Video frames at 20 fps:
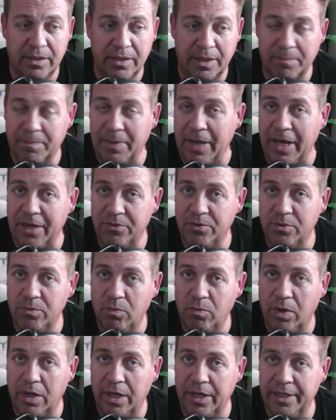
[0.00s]
like bathroom
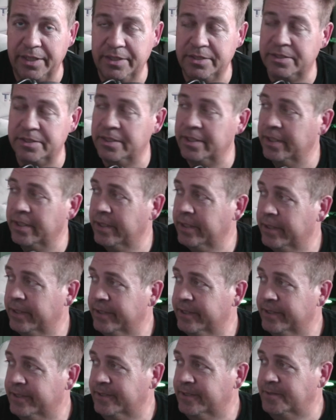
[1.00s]
wise,
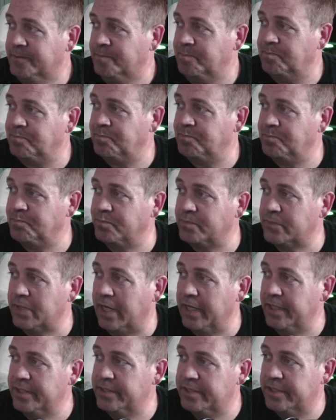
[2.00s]

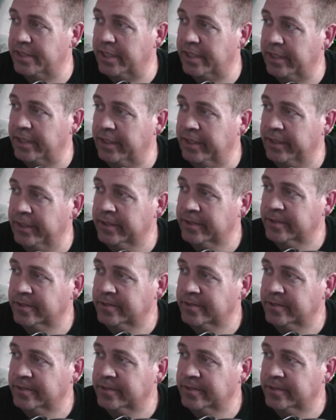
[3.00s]
I did